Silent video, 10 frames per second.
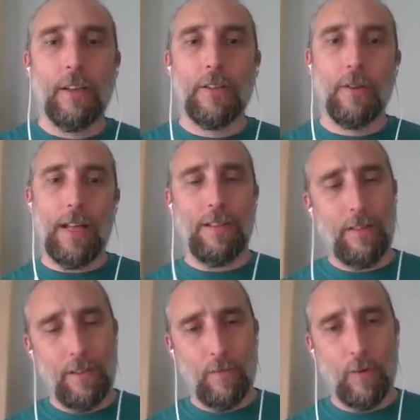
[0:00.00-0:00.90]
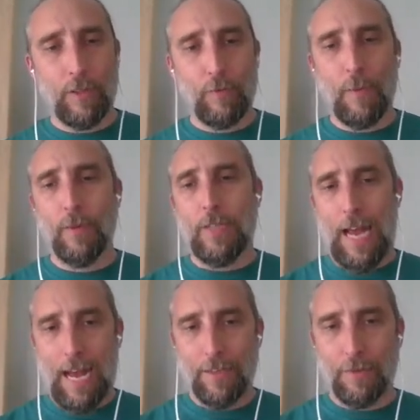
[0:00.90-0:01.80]
So that's the Wordscramble
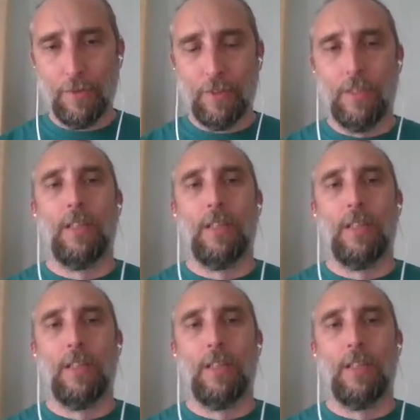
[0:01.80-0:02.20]
task.